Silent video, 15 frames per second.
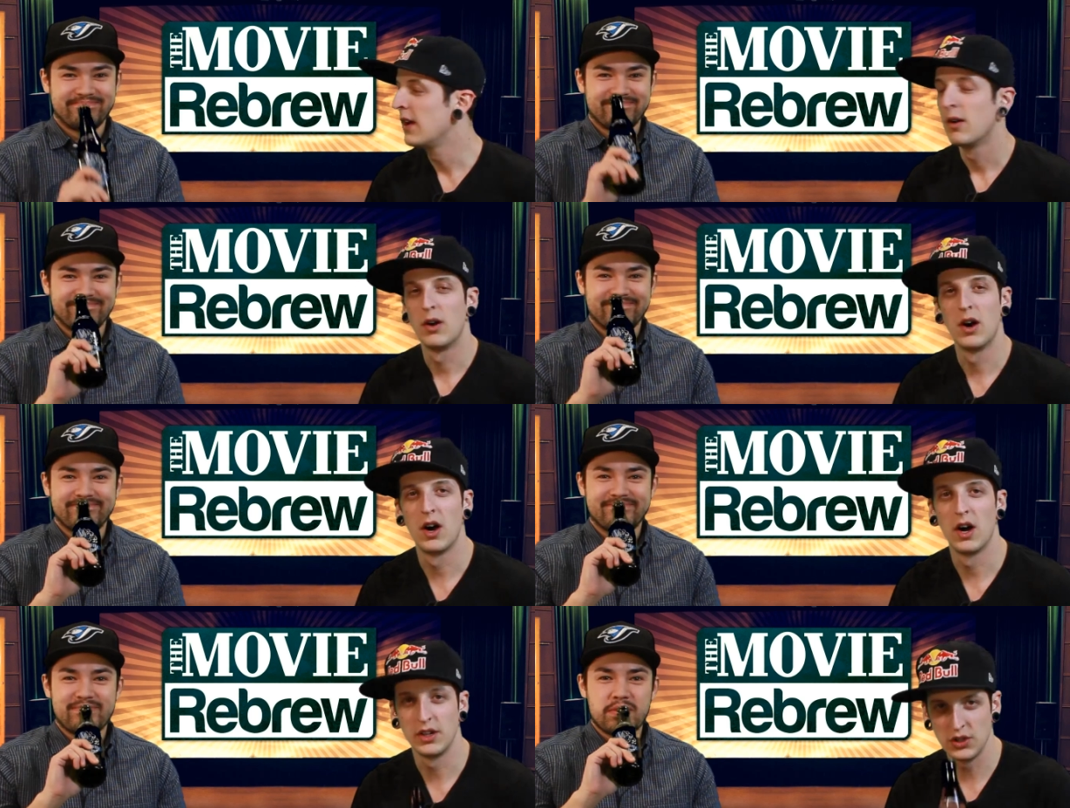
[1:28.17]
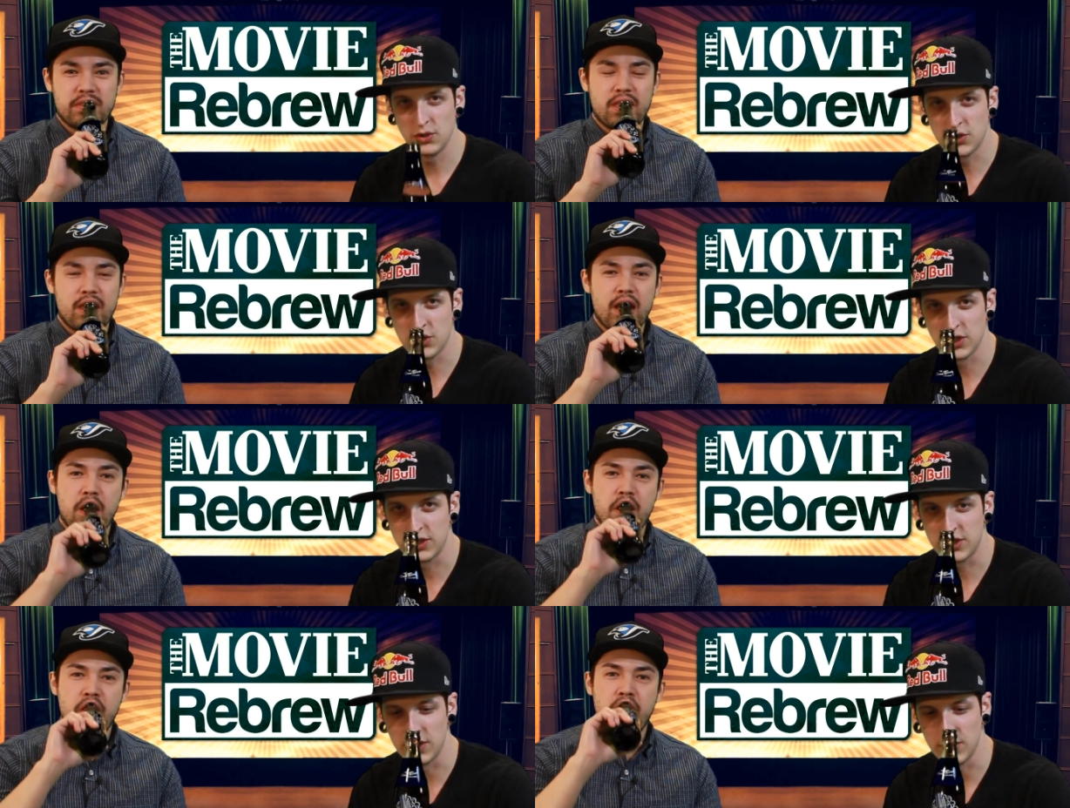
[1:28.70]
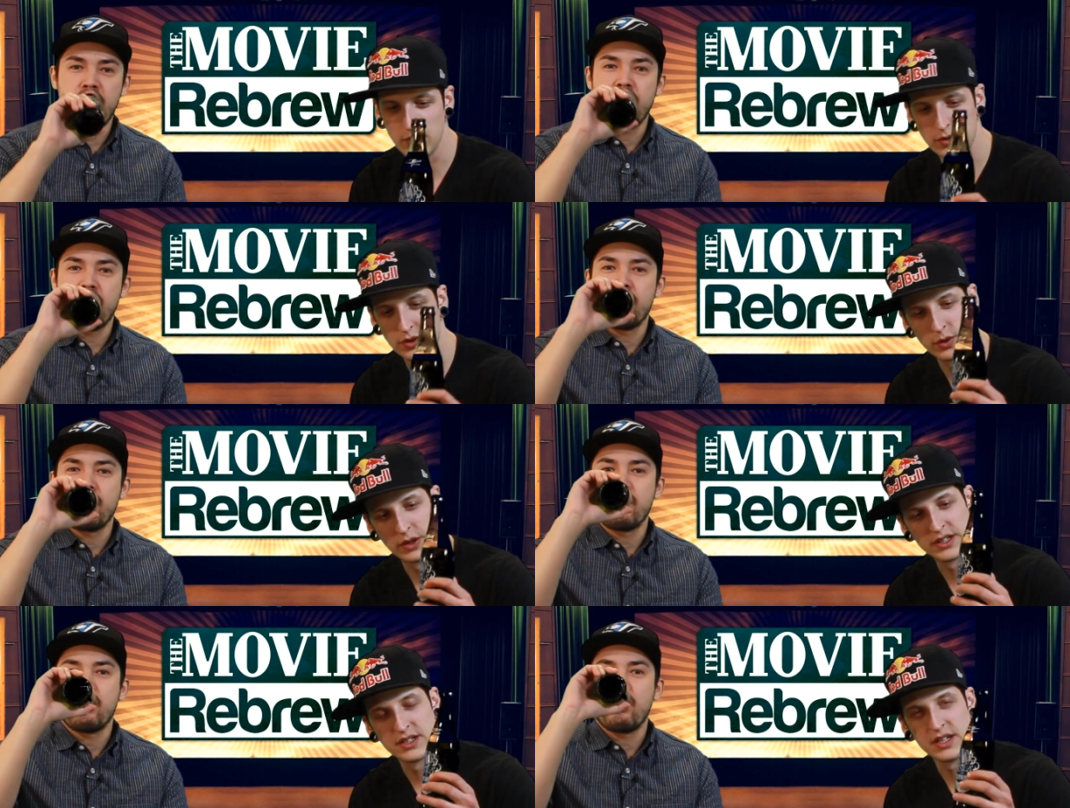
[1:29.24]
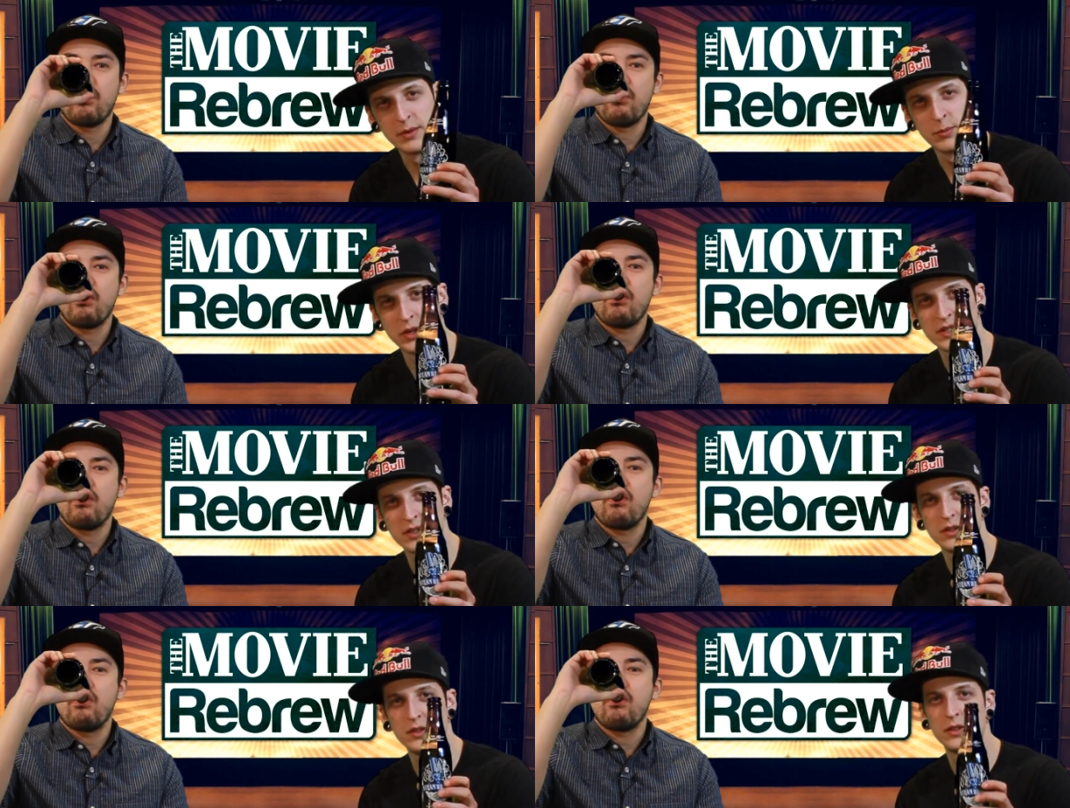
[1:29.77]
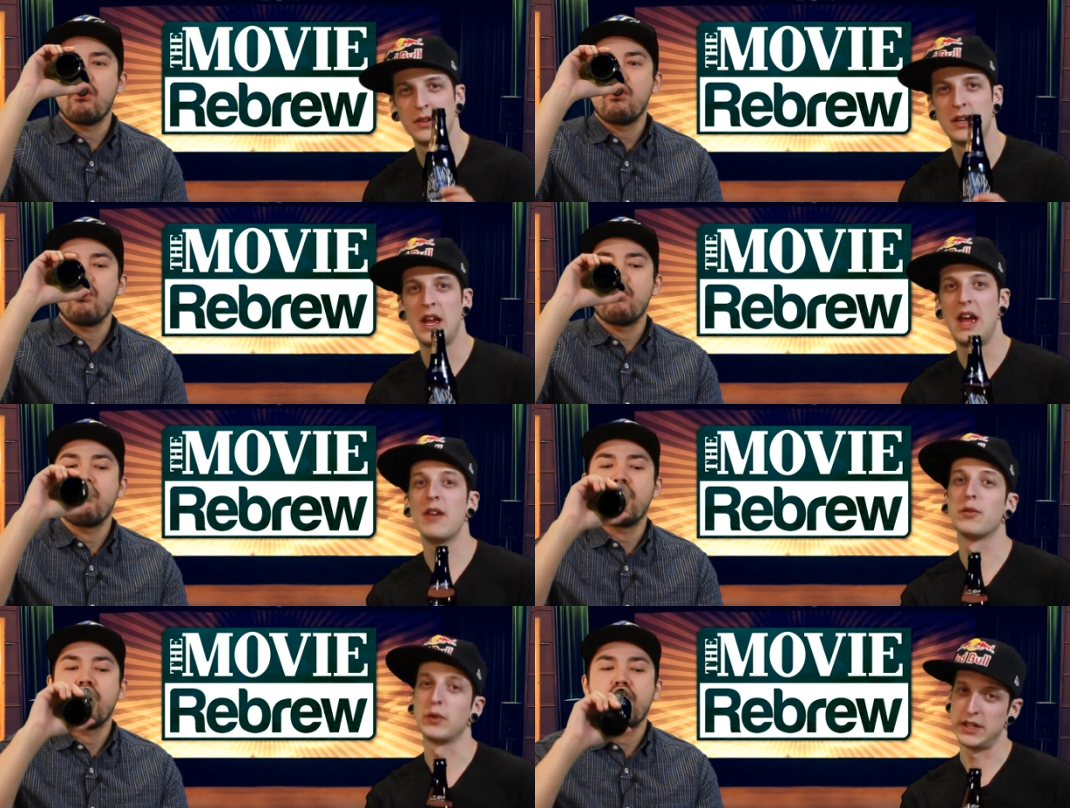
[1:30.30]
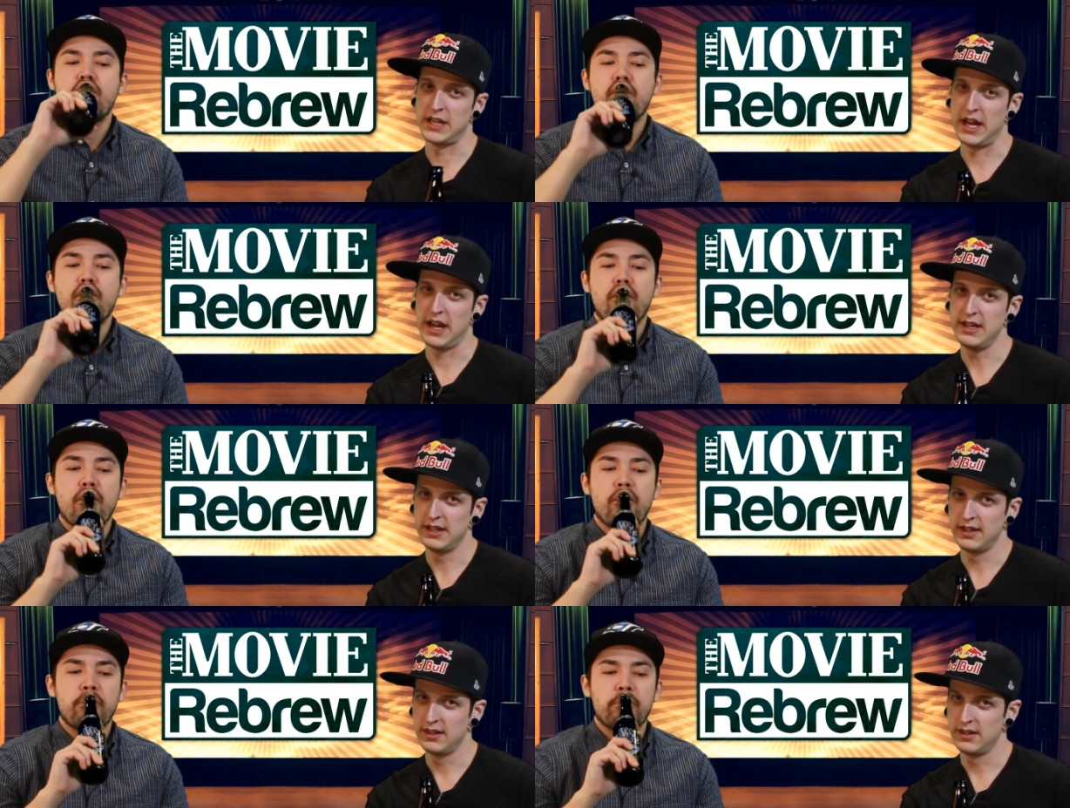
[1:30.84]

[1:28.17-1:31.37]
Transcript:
Speaker 1: Uh, you should too. Drink steam whistle every day.